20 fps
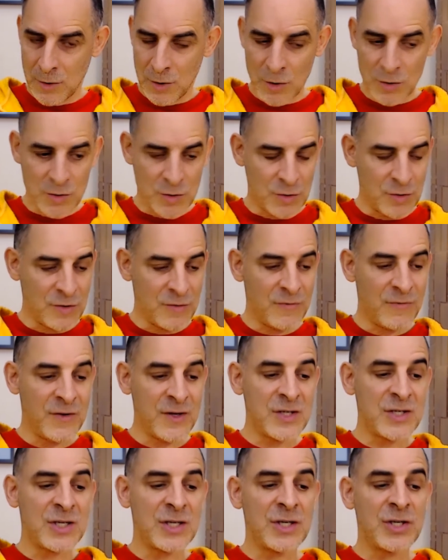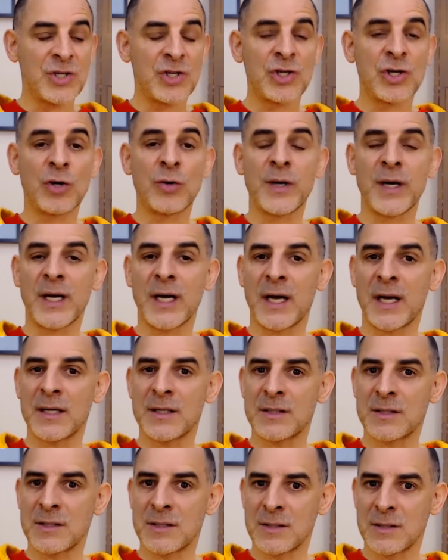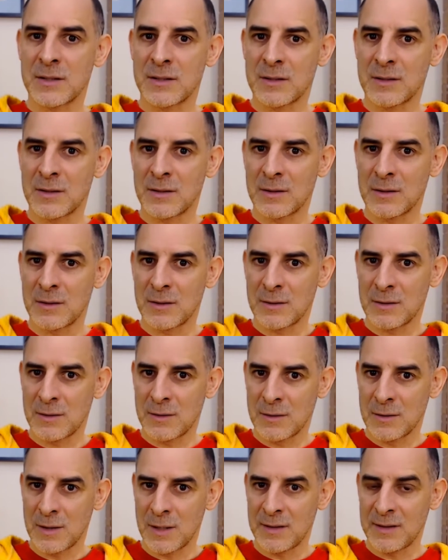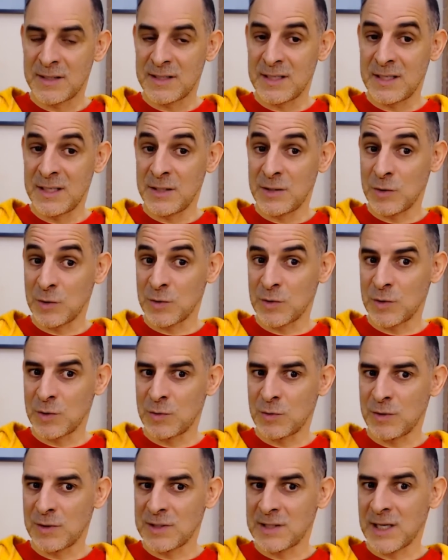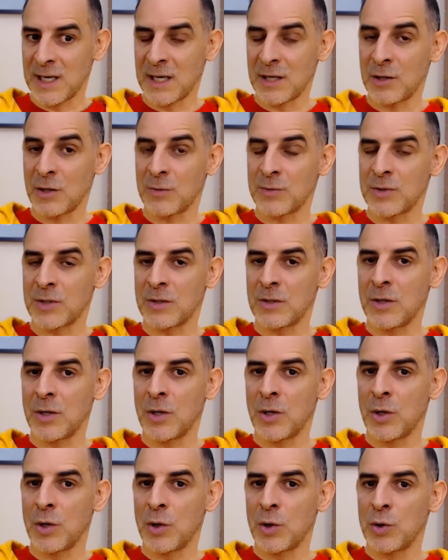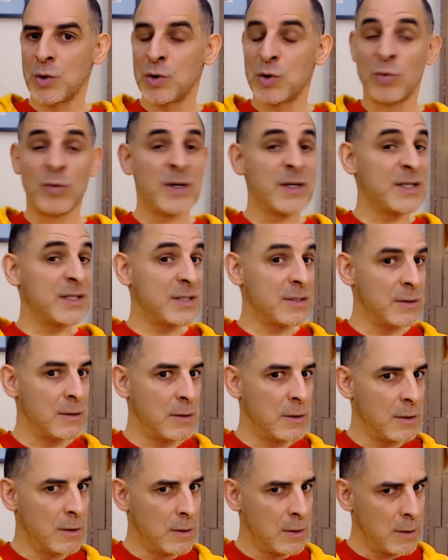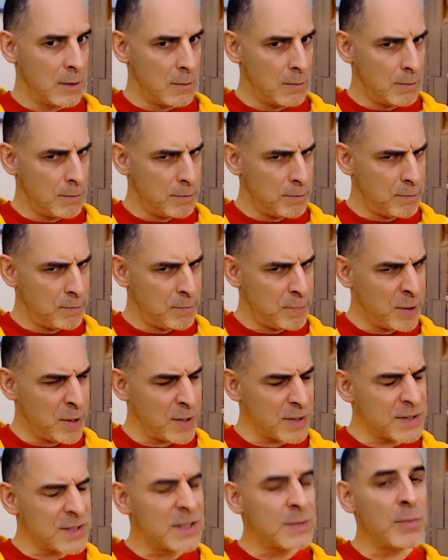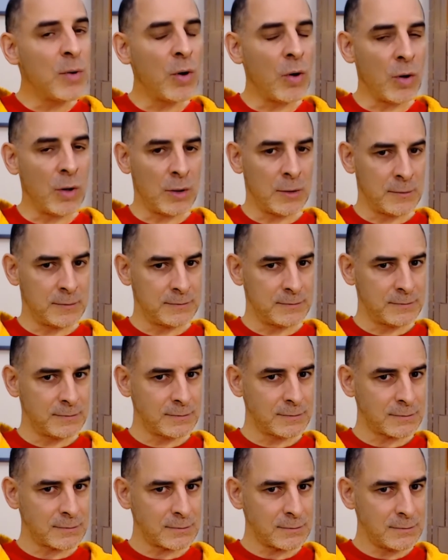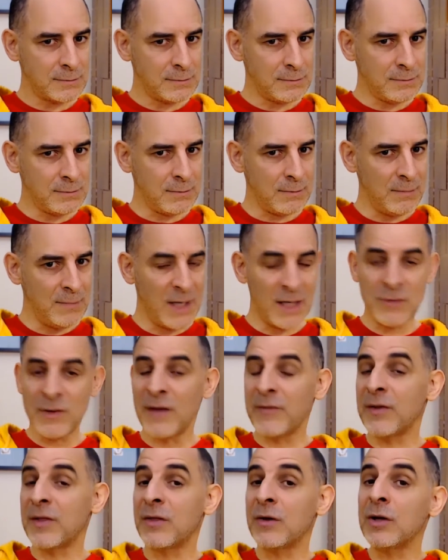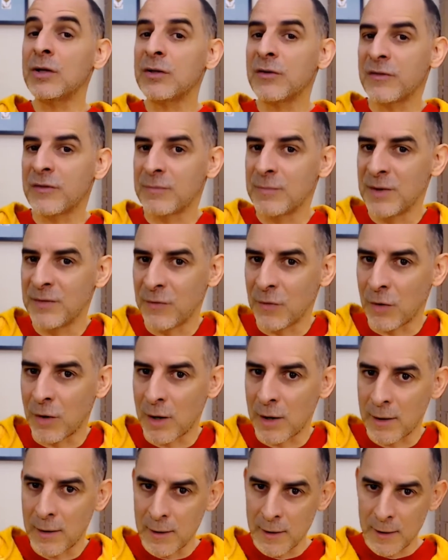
So the vision is showing us, this leads also to the second option, to what's possible. That you haven't thought of before.